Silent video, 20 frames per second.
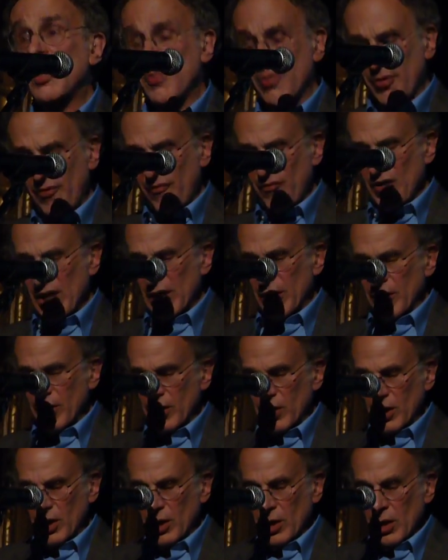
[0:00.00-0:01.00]
The
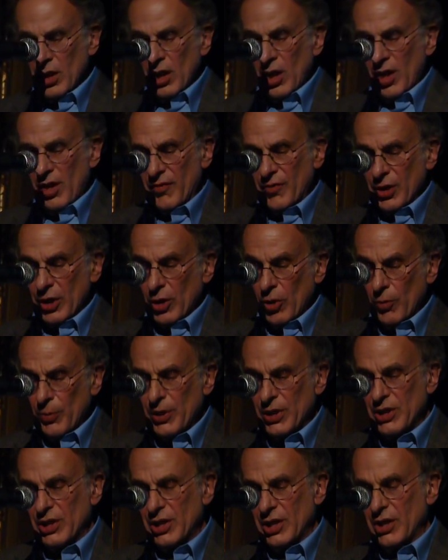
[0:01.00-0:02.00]
failure of the
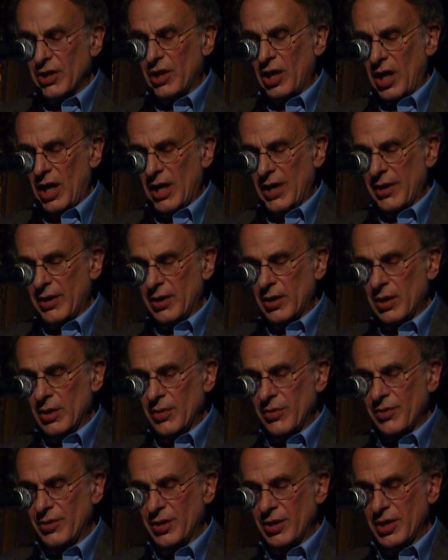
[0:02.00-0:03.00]
OPD to
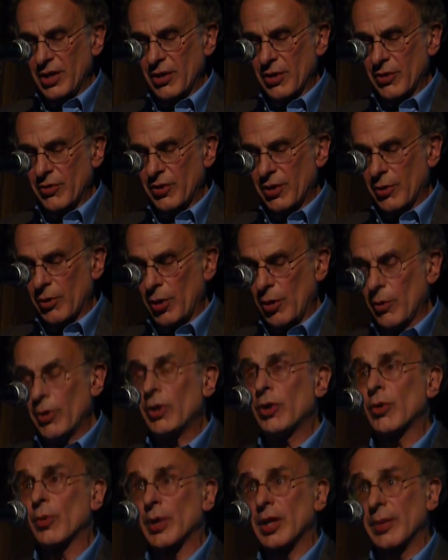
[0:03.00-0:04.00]
honor their
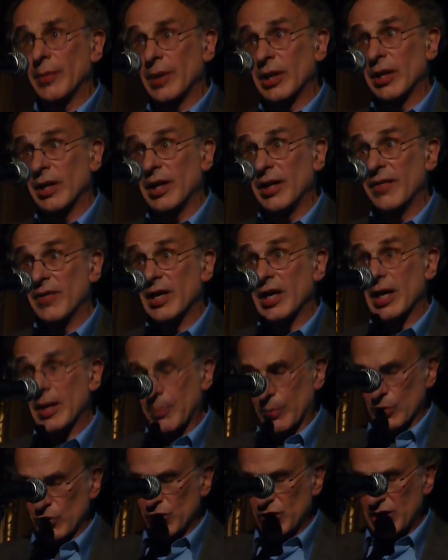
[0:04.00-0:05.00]
own agreement in the
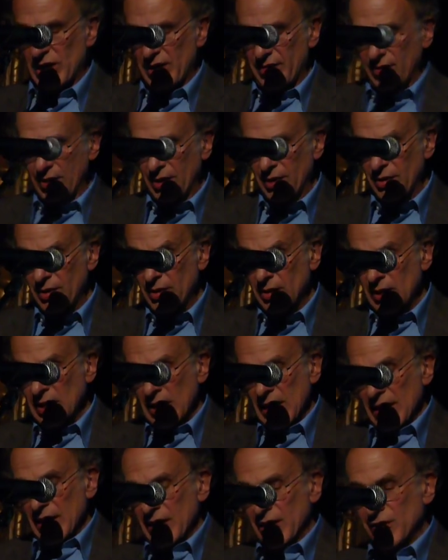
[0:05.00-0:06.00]
April 7th
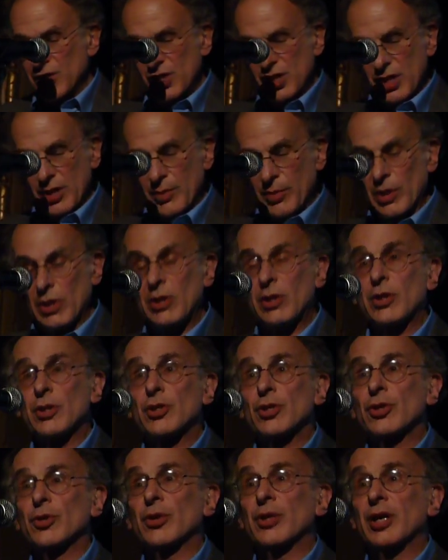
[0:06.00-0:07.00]
is similar
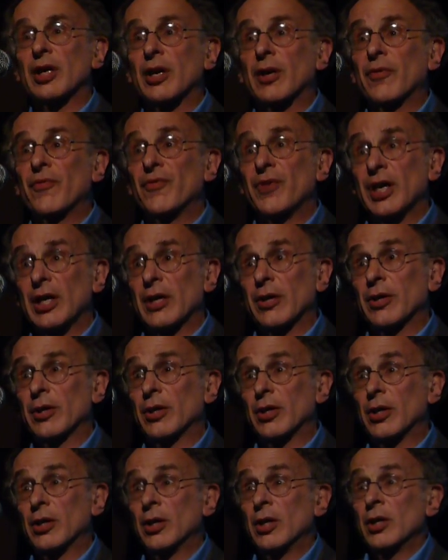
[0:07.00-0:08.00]
to their
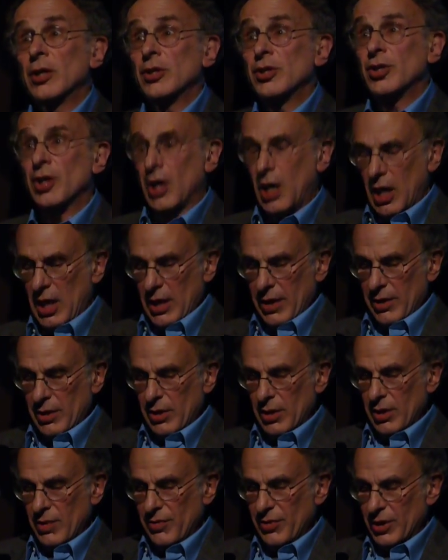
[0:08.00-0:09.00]
failure to
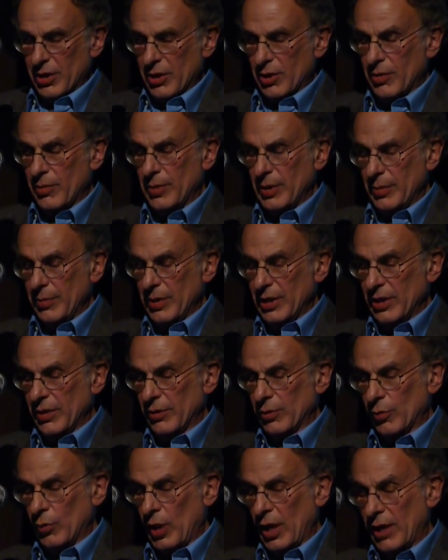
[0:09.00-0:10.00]
honor their commitment in
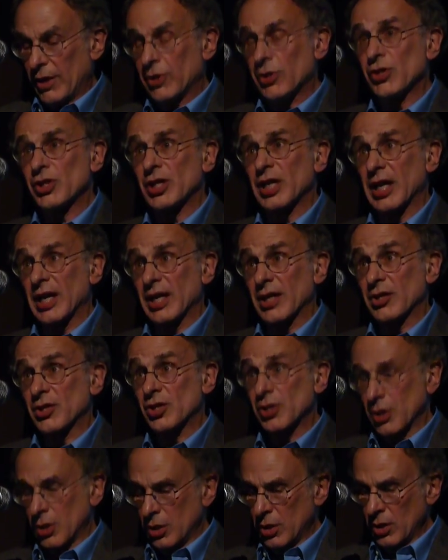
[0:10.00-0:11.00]
the Riders
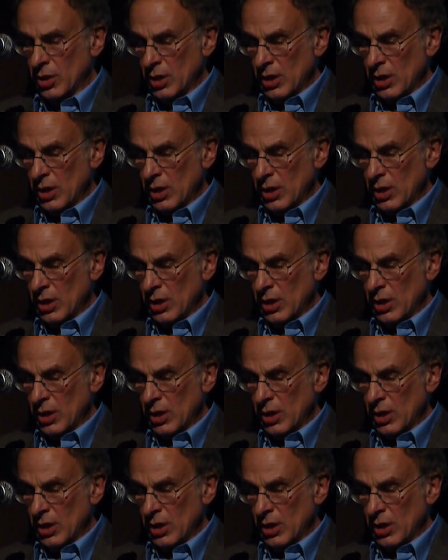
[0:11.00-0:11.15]
case.